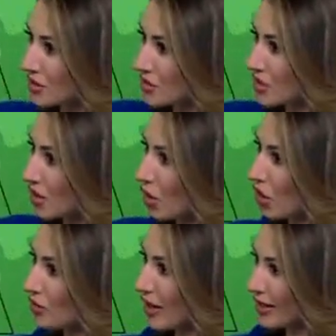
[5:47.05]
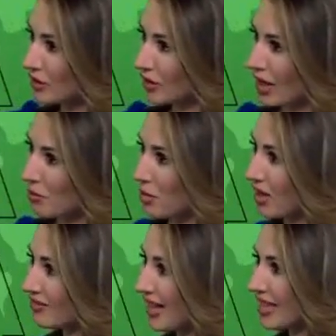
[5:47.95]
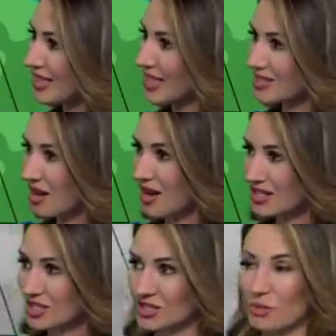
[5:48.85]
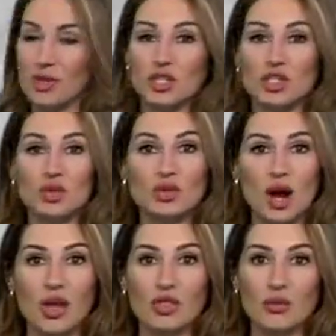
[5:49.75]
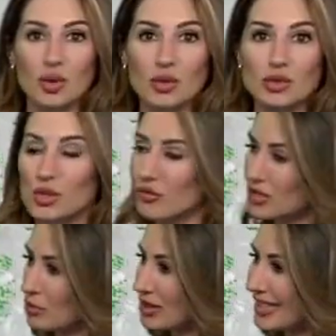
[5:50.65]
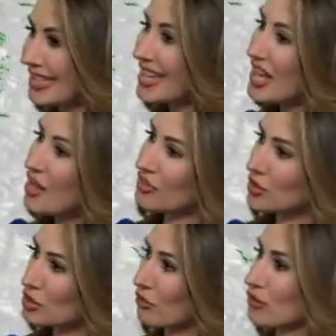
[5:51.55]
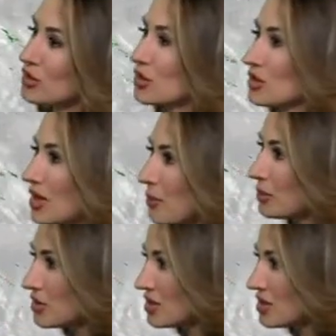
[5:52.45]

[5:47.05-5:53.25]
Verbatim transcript: you see it all right near the Eight Pine Valley. That's causing some issues on the roads, low visibility. There's our first alert Doppler